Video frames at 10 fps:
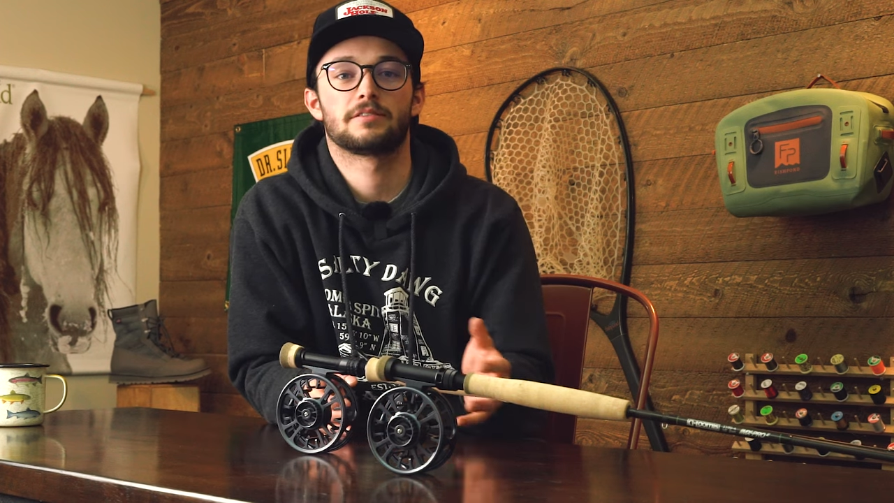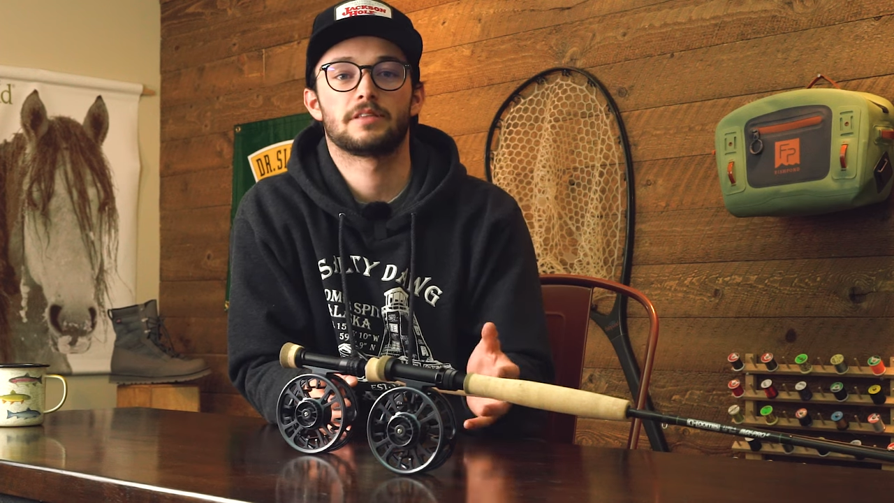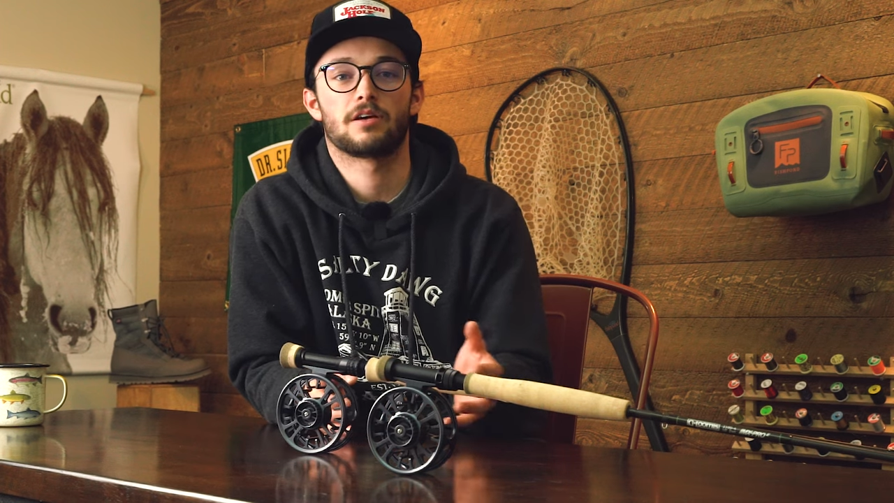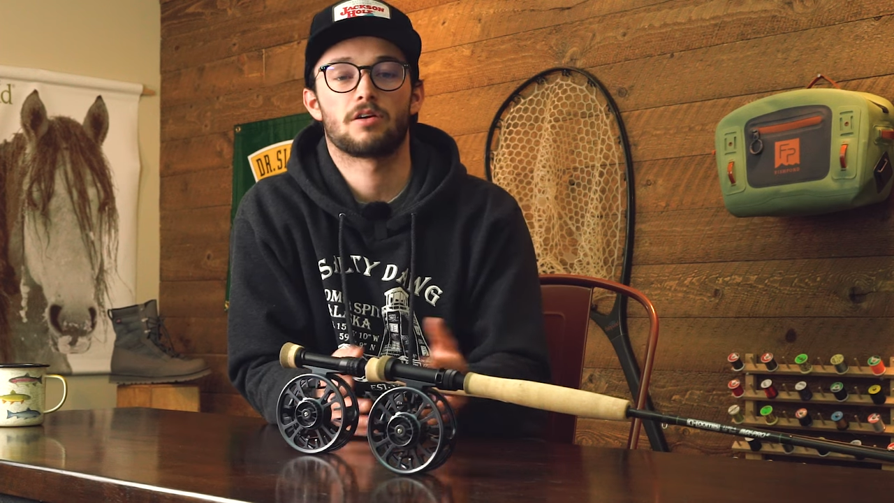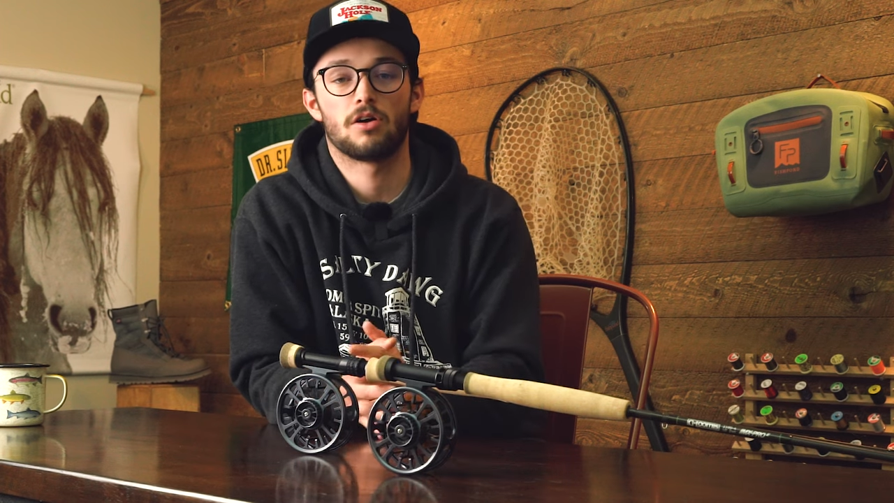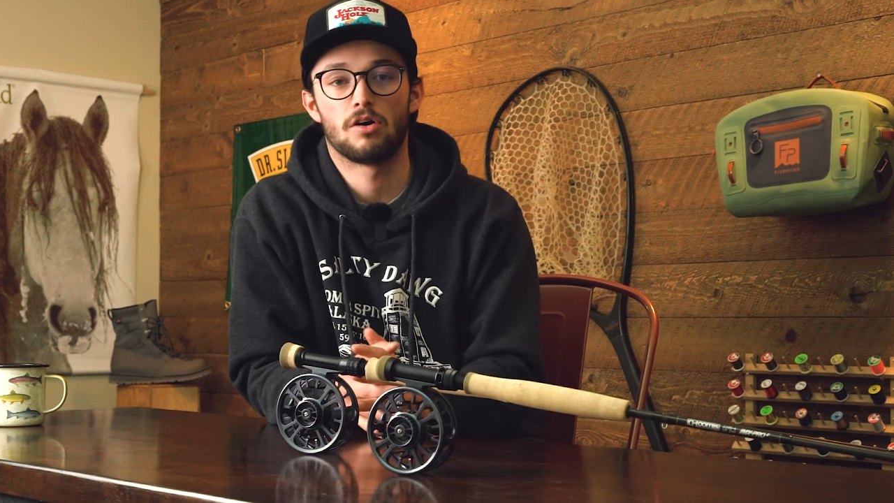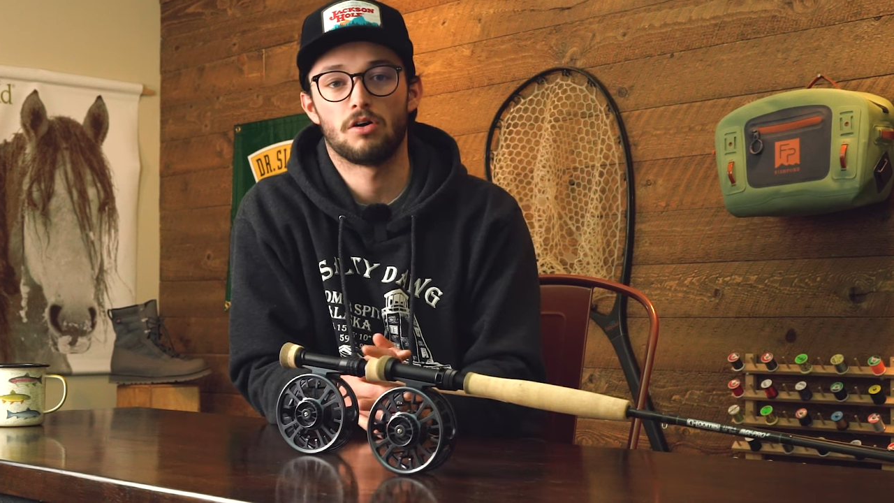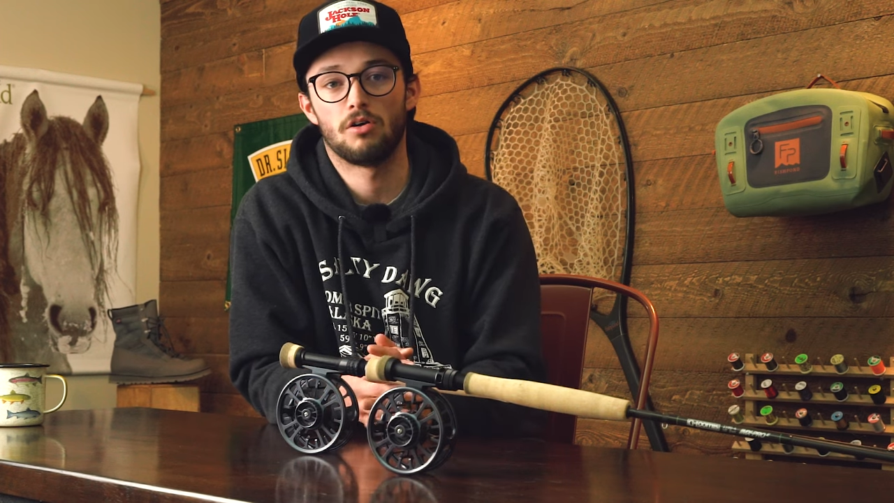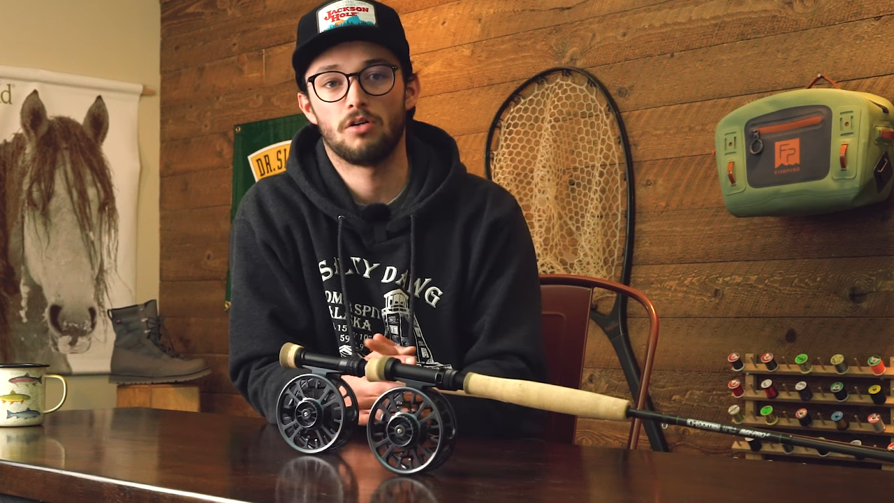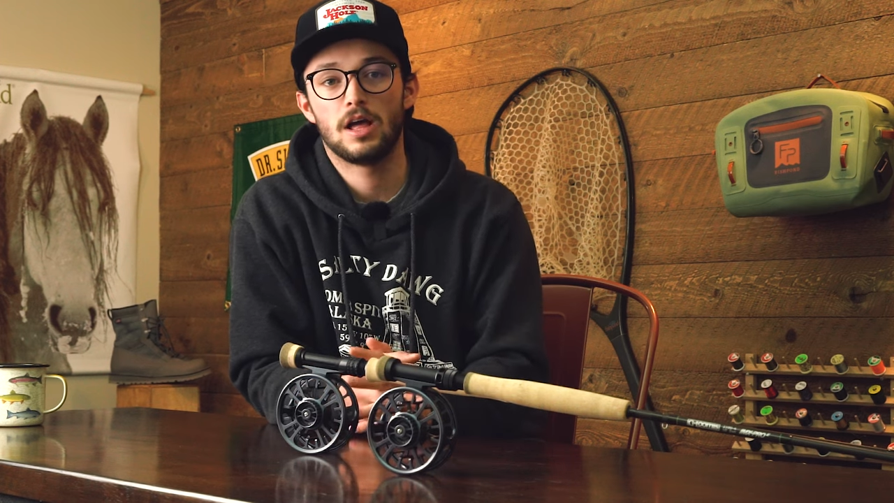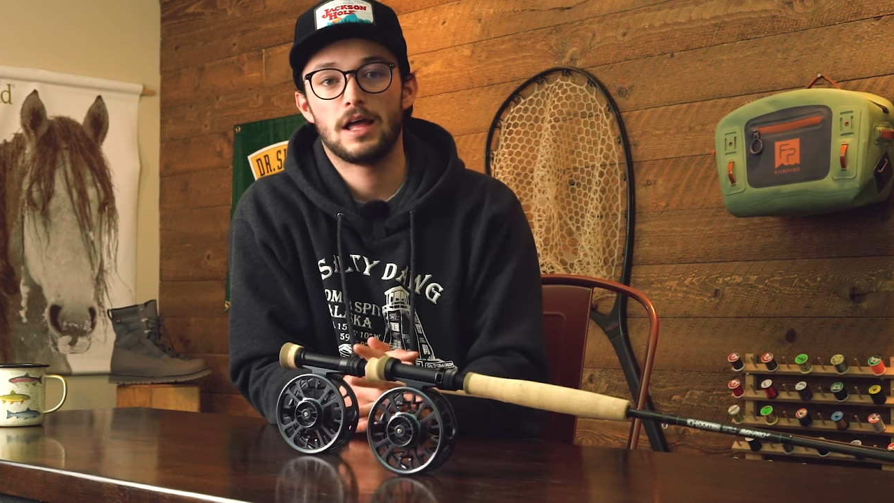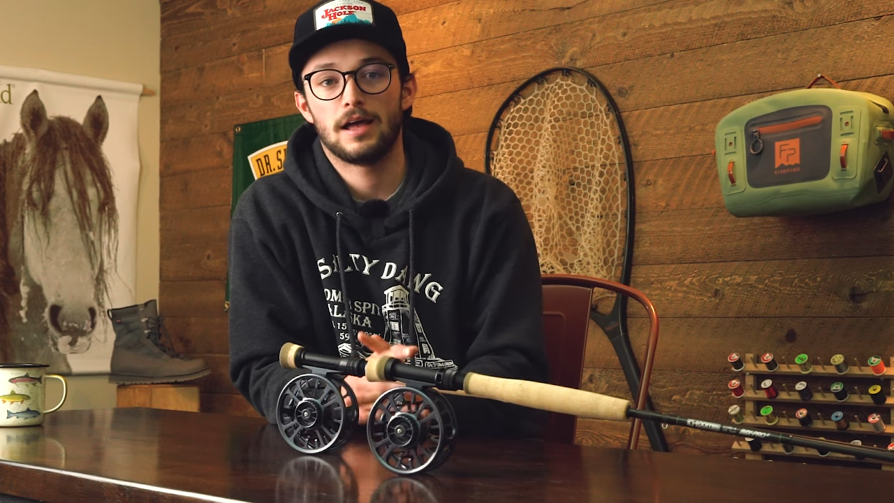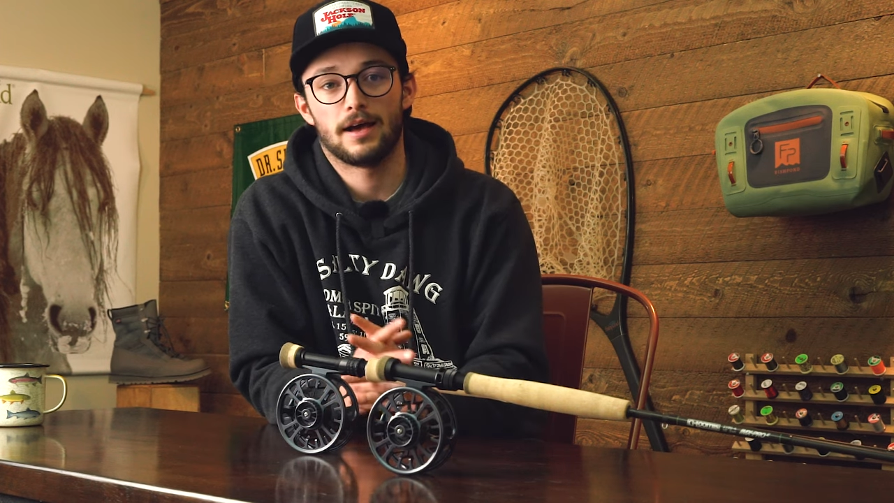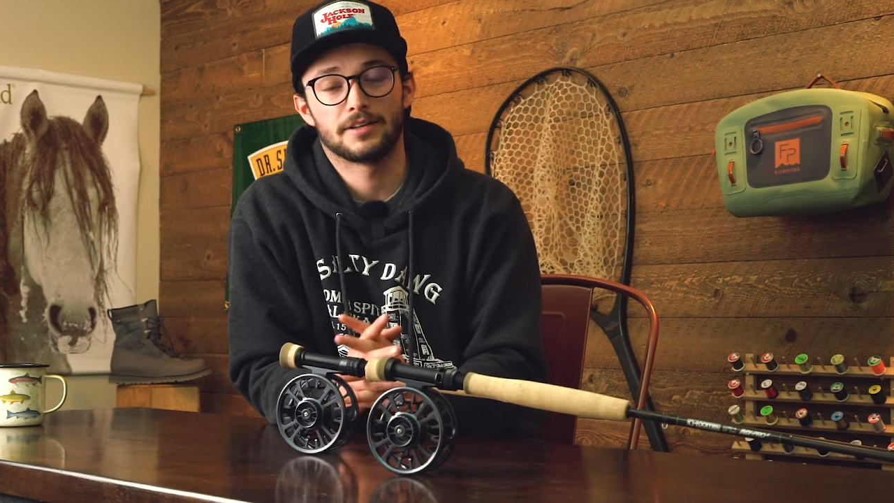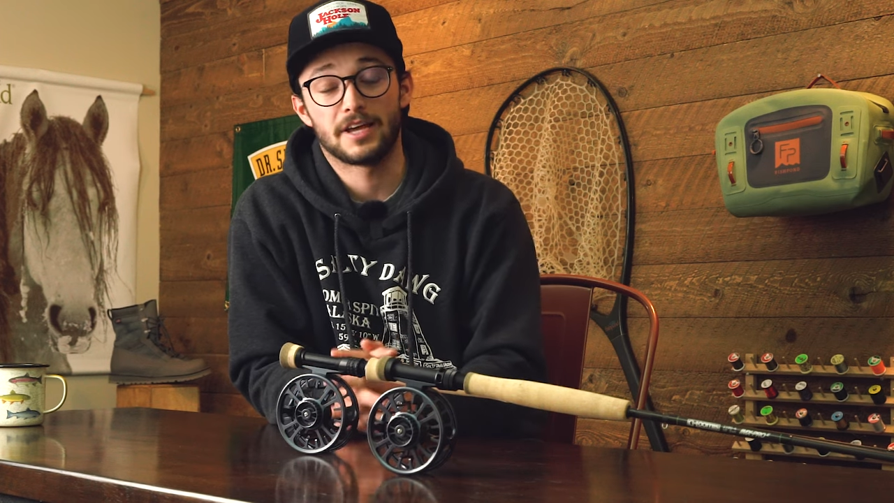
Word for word: that they are all uh,